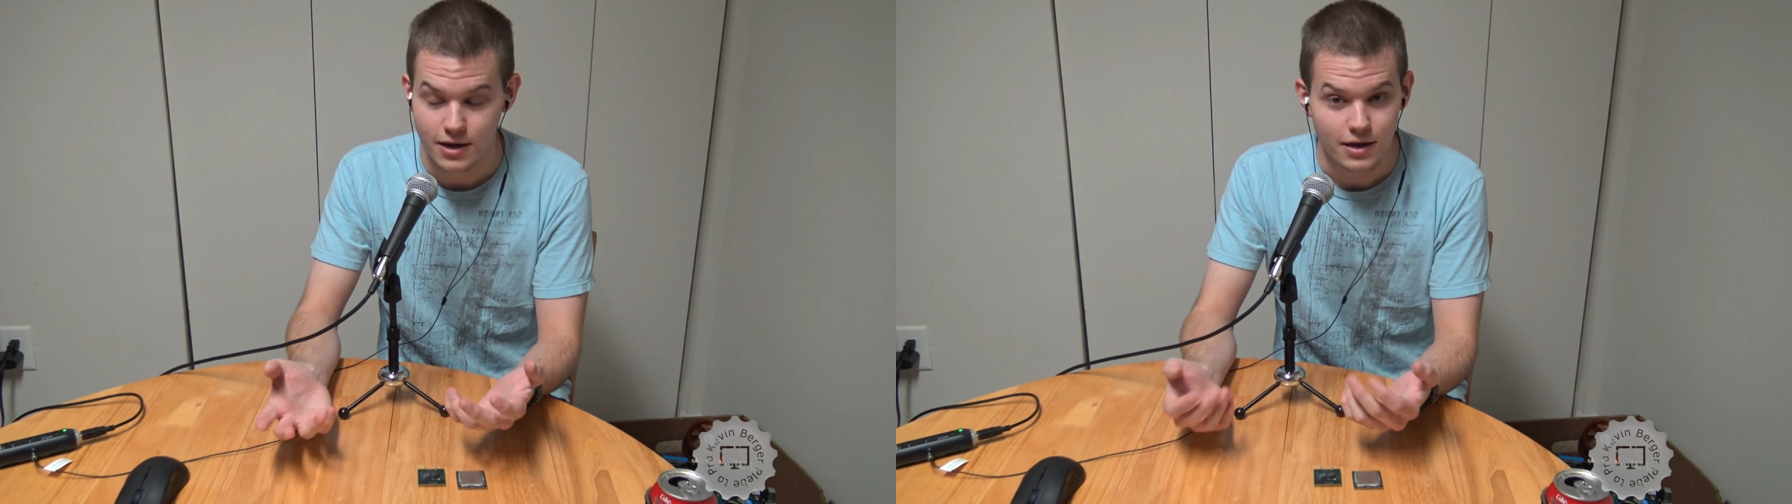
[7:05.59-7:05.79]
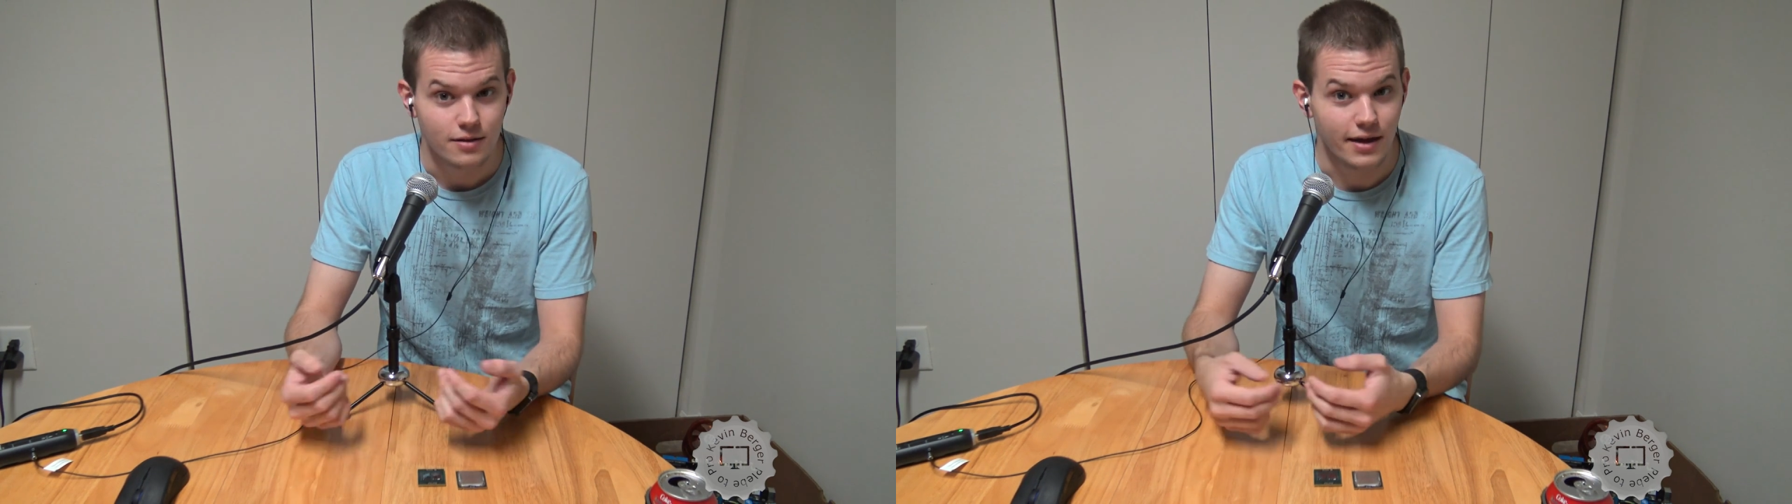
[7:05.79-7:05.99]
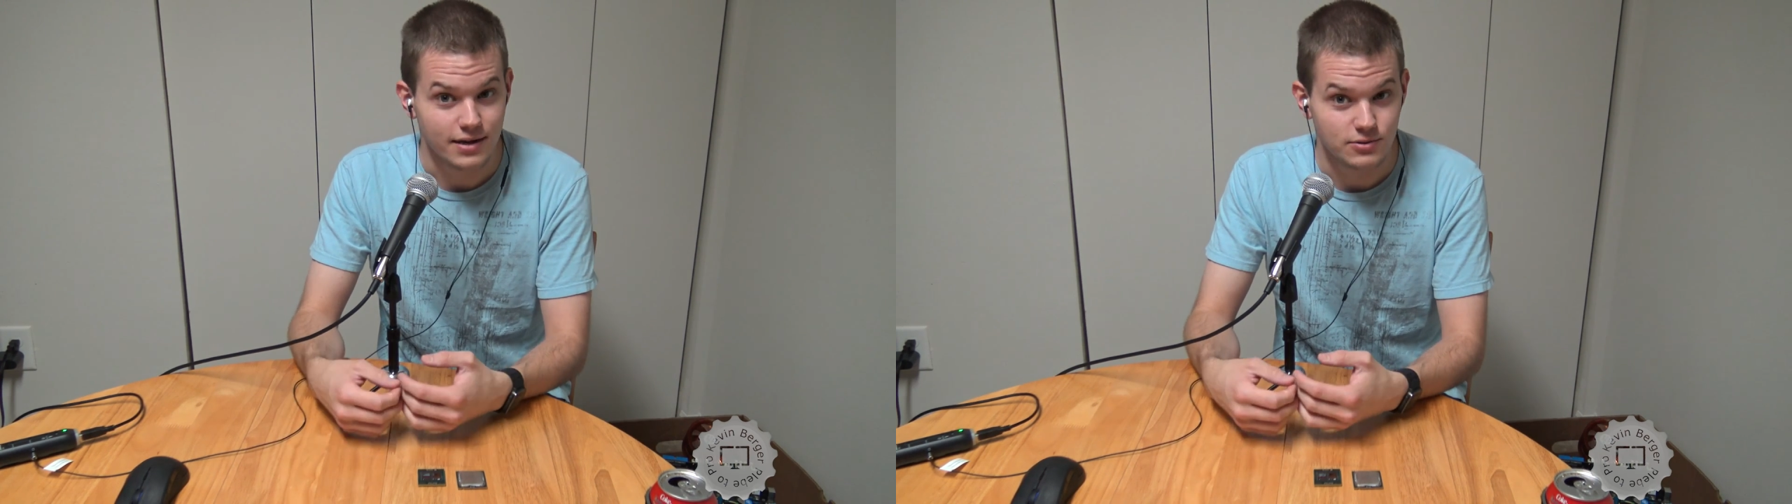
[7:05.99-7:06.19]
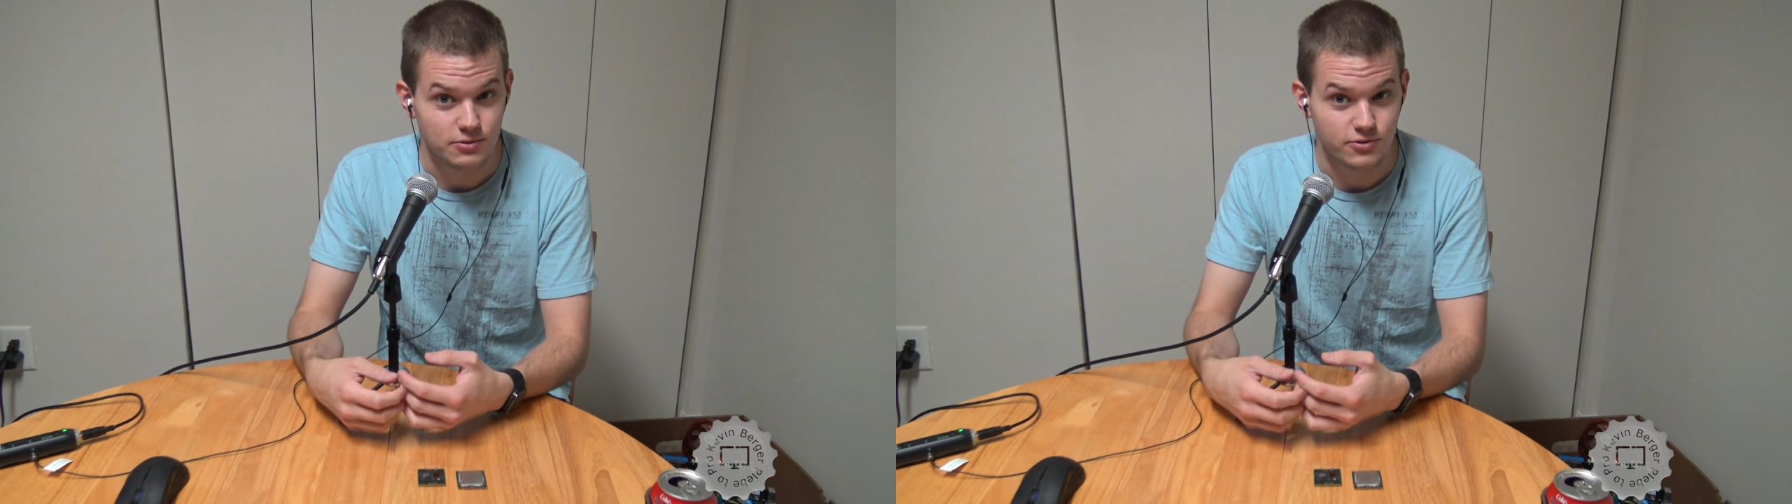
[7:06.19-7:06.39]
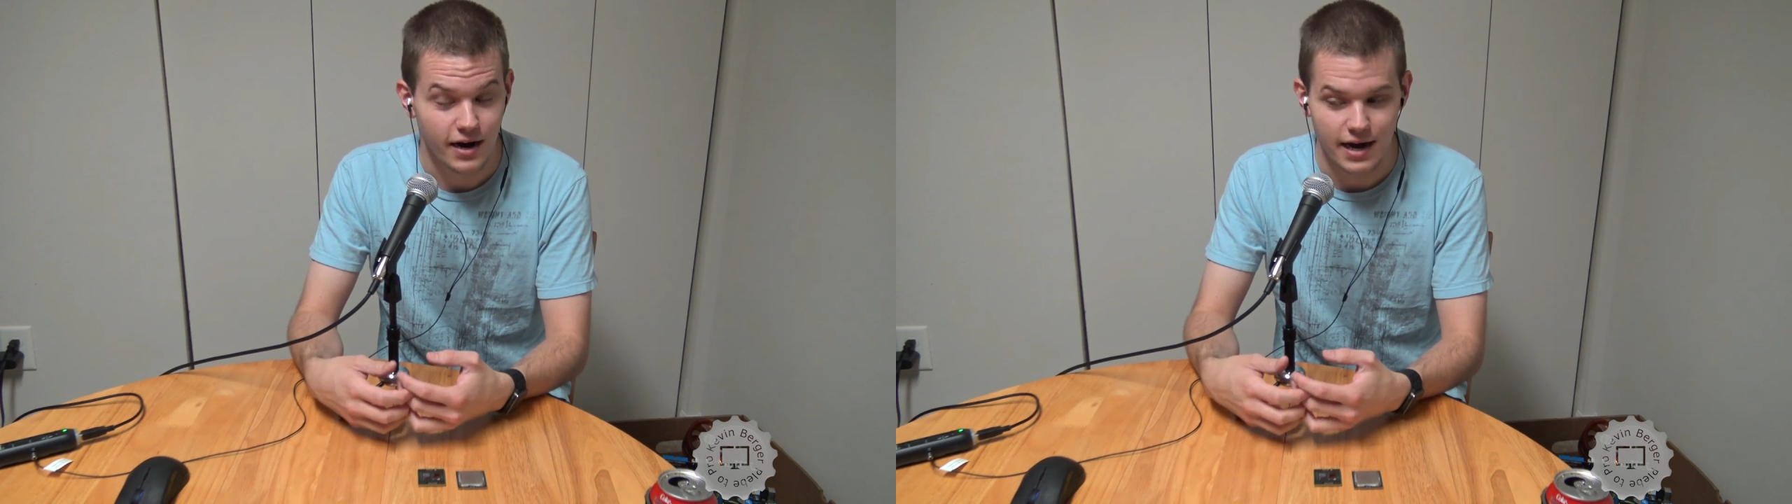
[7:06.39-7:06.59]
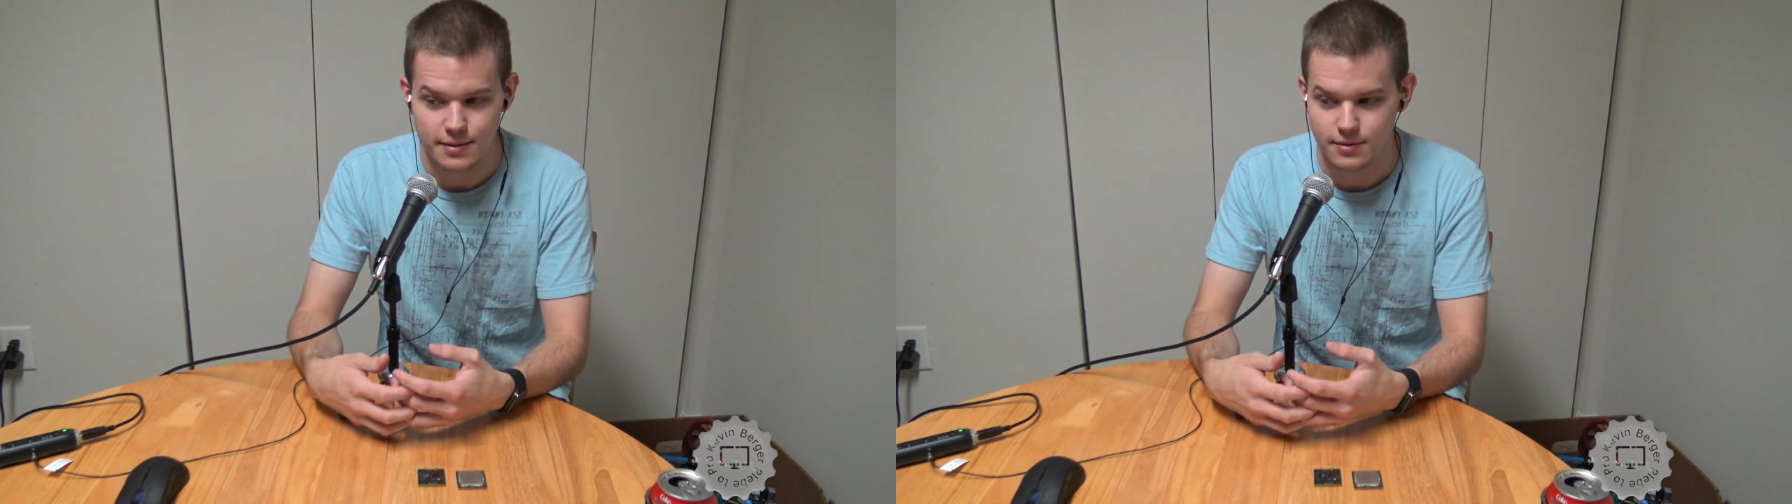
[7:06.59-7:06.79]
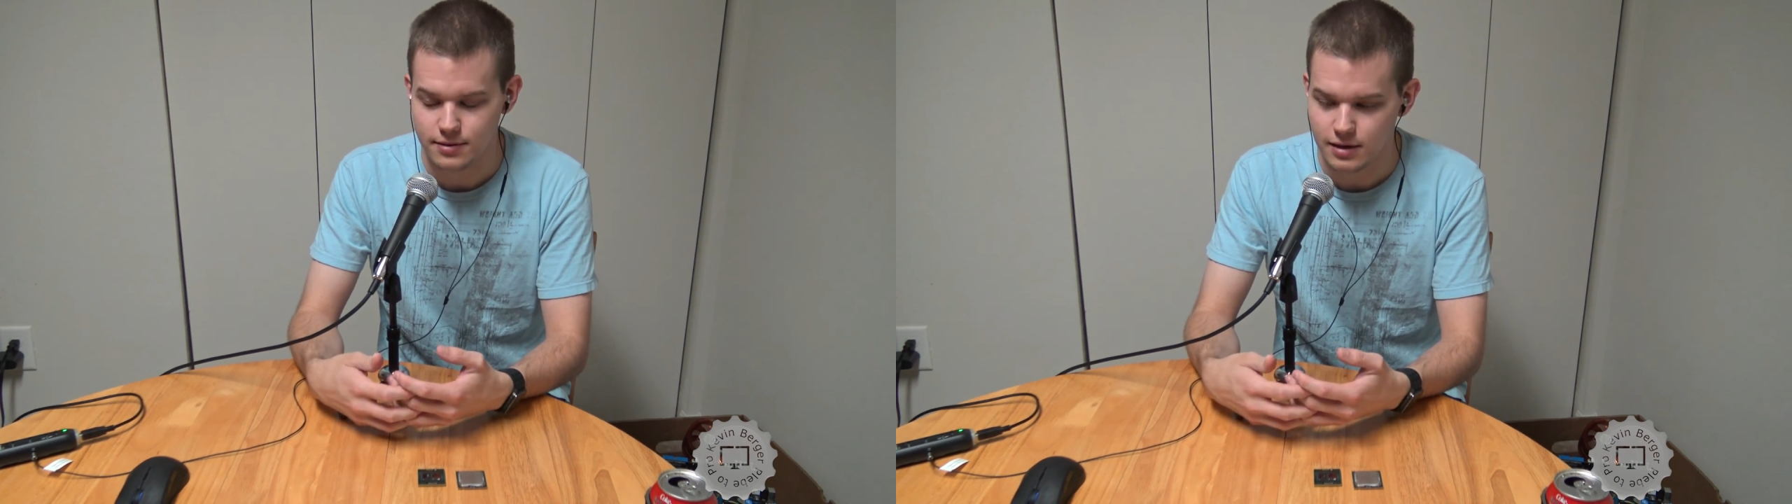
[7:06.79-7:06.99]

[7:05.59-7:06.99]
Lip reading: like and subscribe.